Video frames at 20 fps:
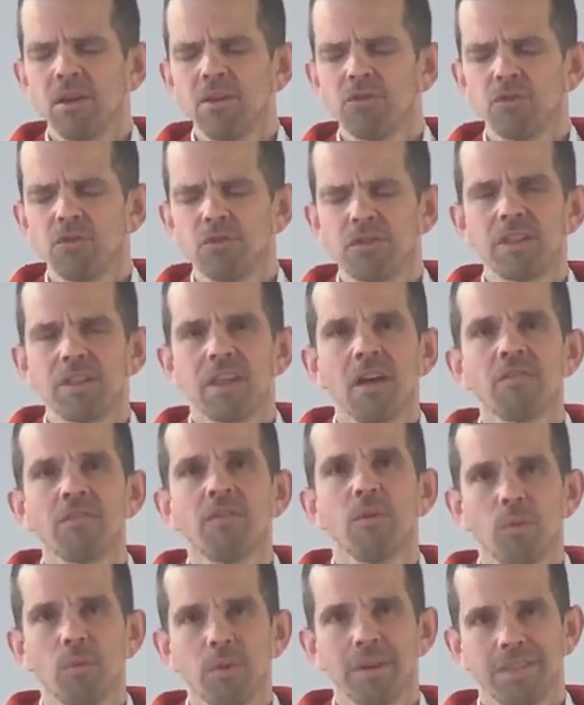to
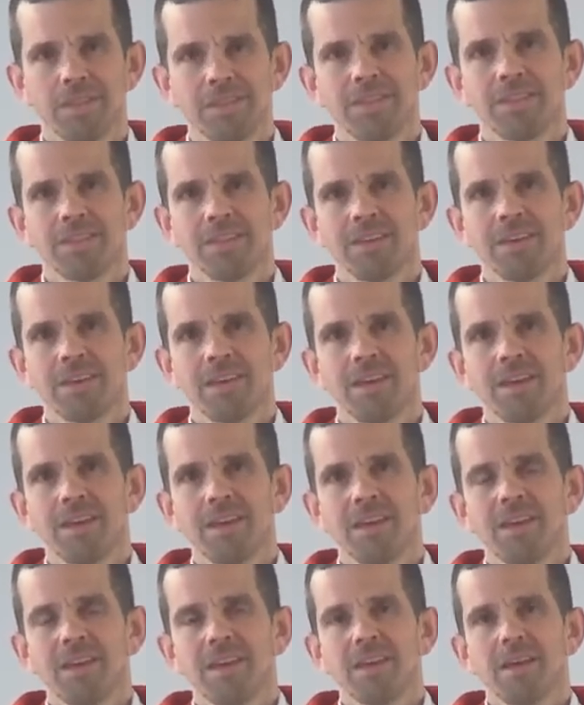suffer with.
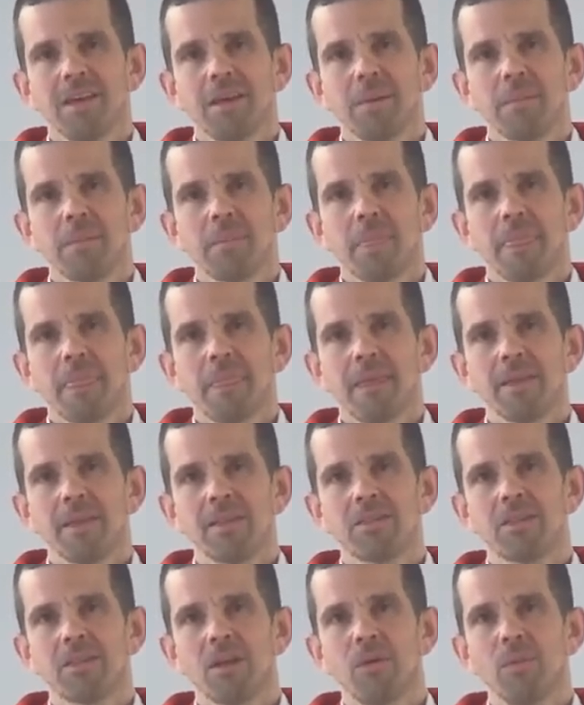And
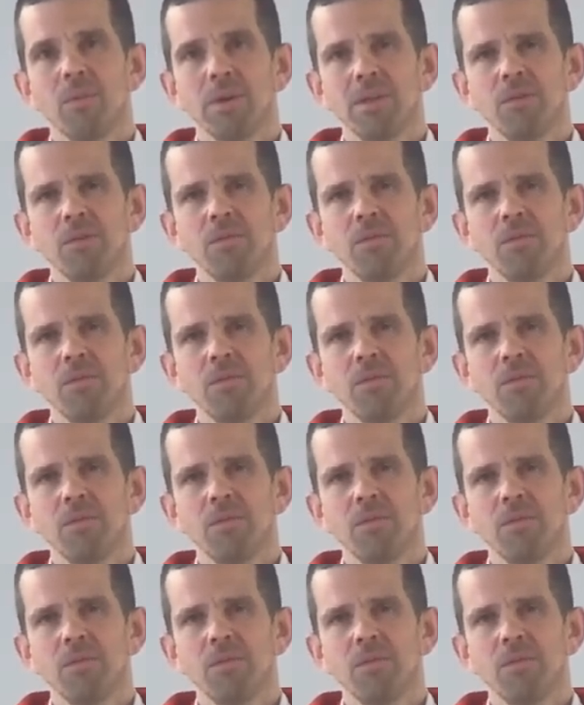so when you're